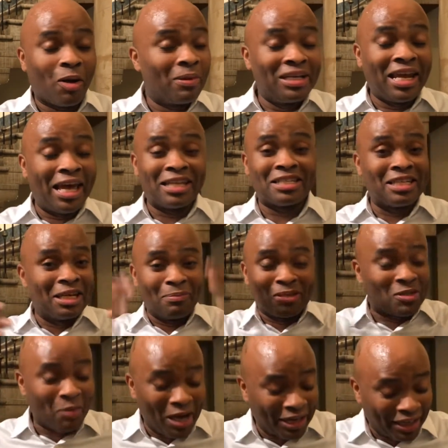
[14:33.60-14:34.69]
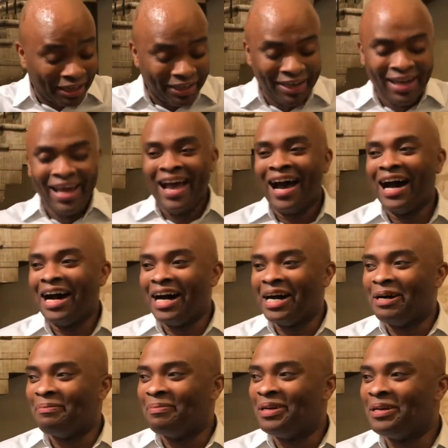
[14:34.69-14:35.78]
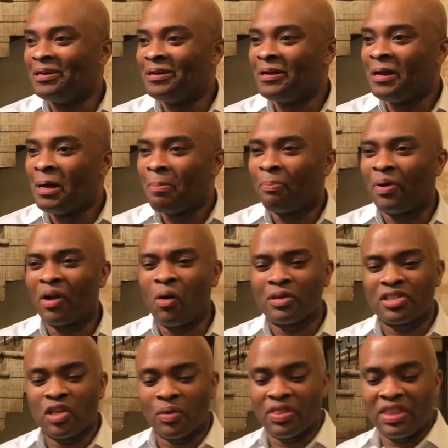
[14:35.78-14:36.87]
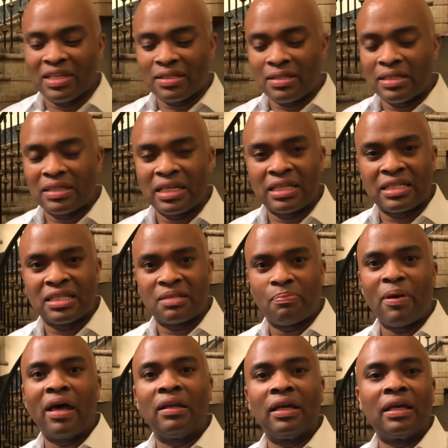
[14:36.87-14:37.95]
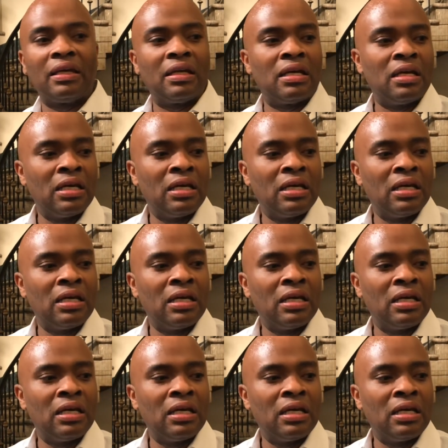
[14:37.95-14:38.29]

me dancing, I'm sweating. But also, this is expelling